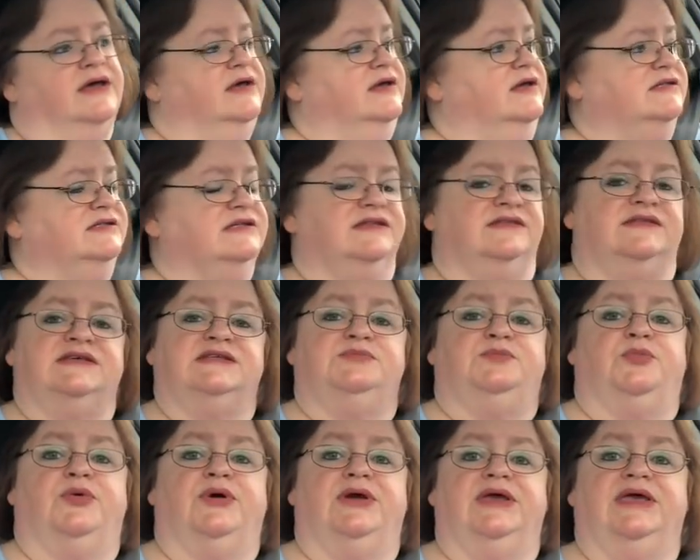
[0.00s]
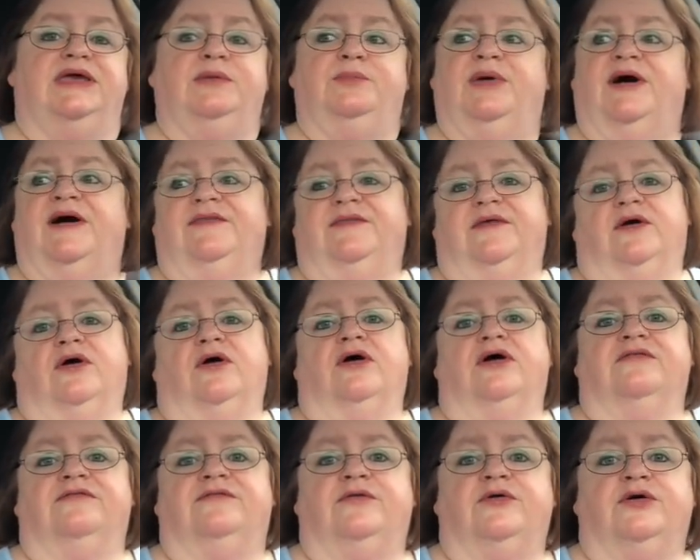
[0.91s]
Because at this point, he bought the
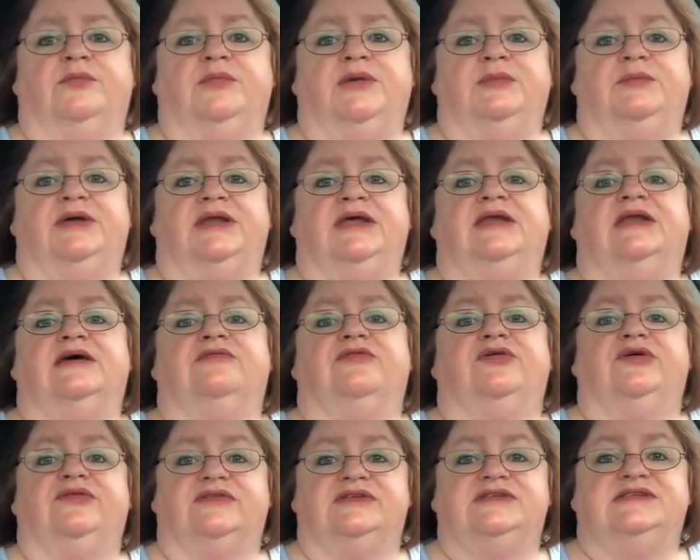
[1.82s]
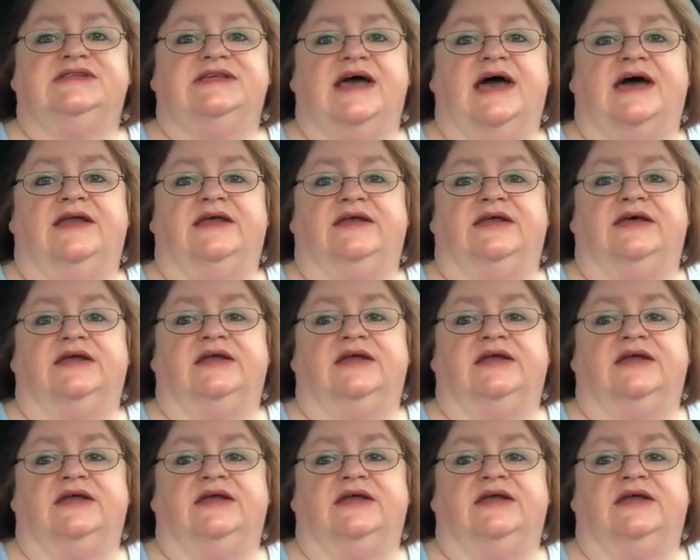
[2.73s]
car for me, but he never even sat in